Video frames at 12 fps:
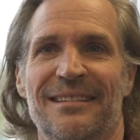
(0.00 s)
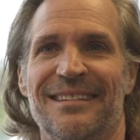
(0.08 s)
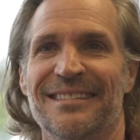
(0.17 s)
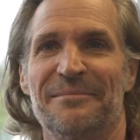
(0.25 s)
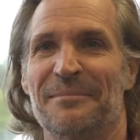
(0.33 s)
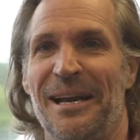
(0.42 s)
I
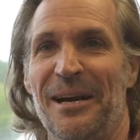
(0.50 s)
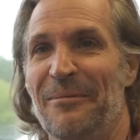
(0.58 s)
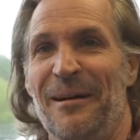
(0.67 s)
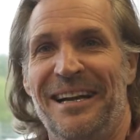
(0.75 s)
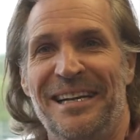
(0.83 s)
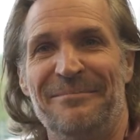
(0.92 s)
didn't care
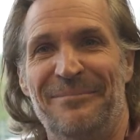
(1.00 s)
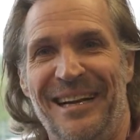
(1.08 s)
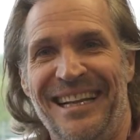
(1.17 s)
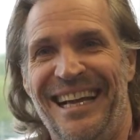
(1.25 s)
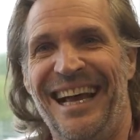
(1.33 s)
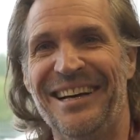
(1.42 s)
about
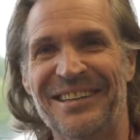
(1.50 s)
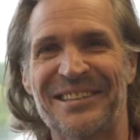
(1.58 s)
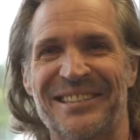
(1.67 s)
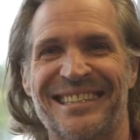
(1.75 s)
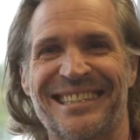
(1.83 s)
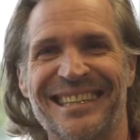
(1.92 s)
anybody
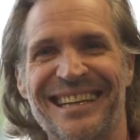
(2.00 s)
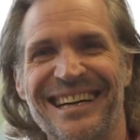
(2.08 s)
else.